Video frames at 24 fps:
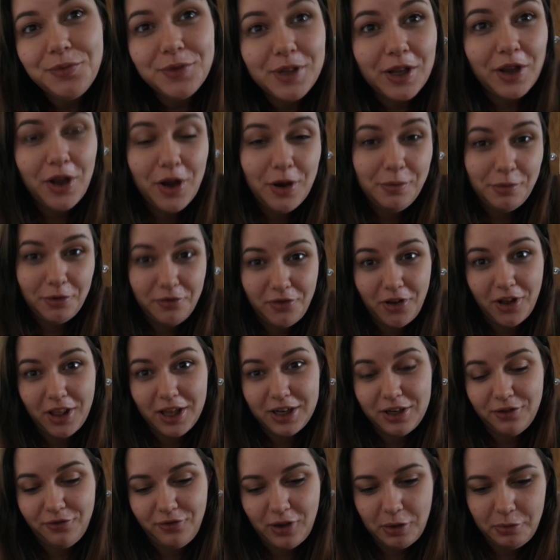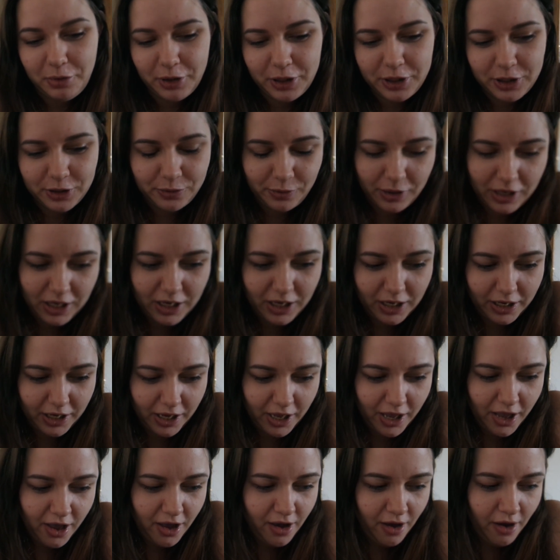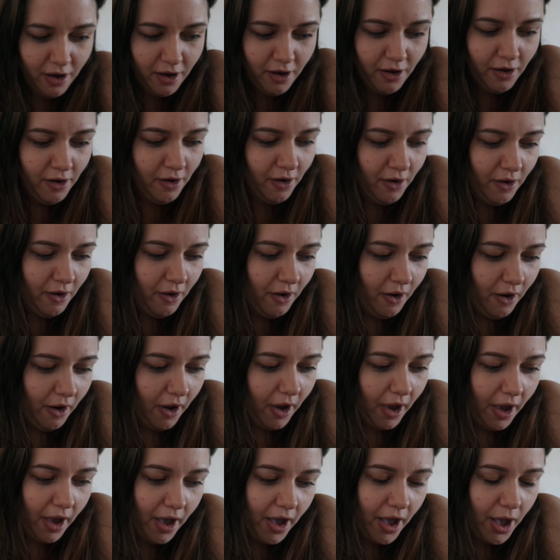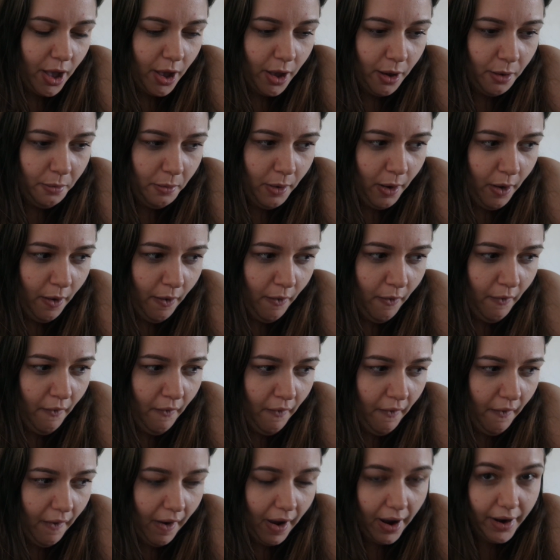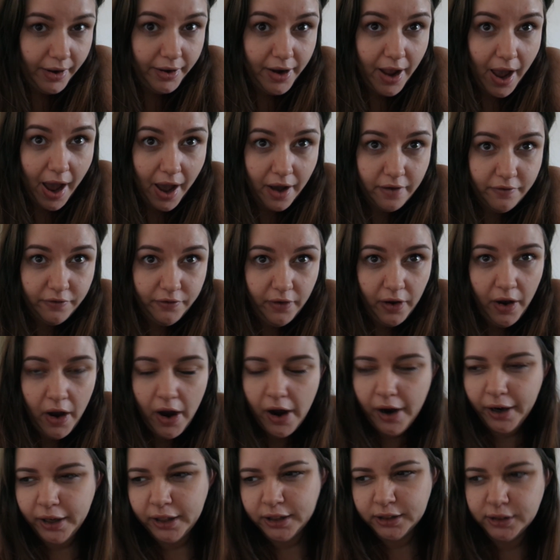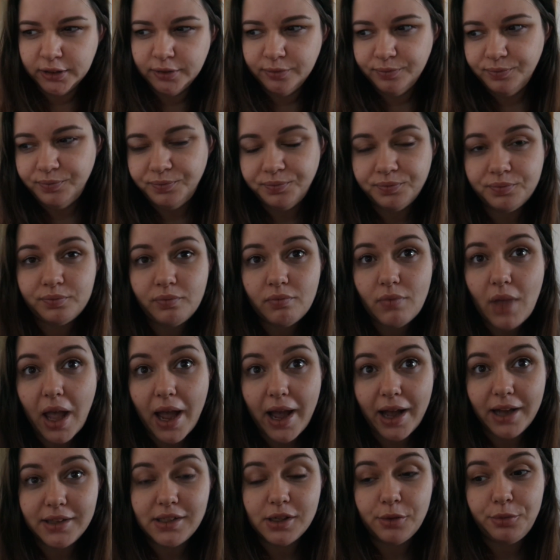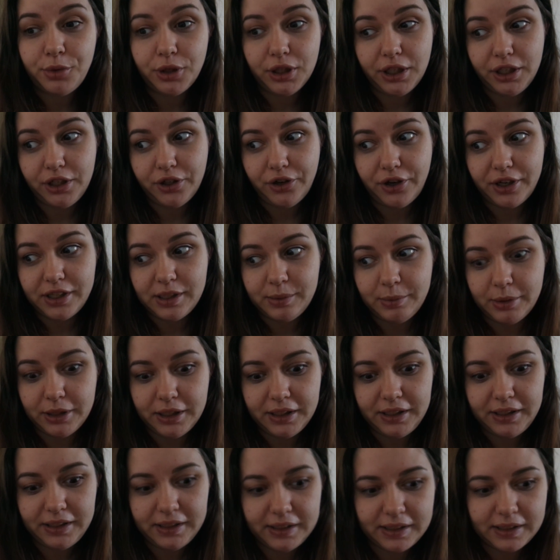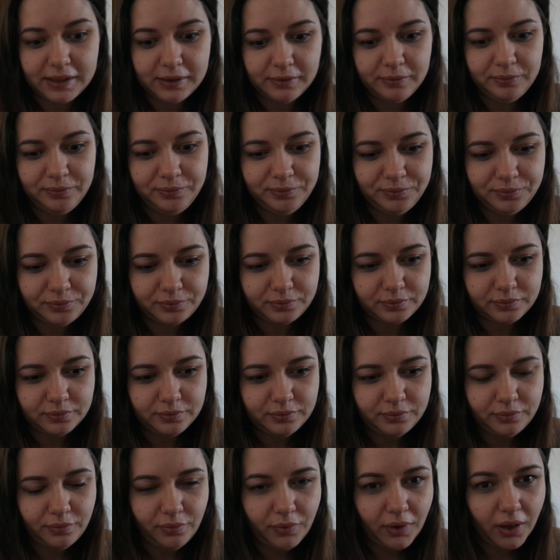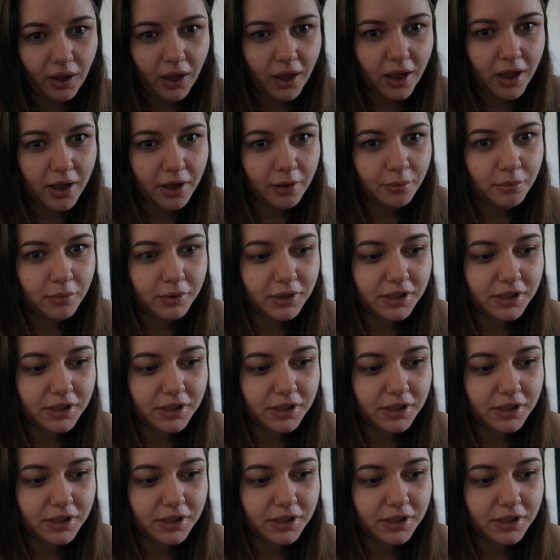I hope you've all had a fabulous week and have had a brilliant Christmas. I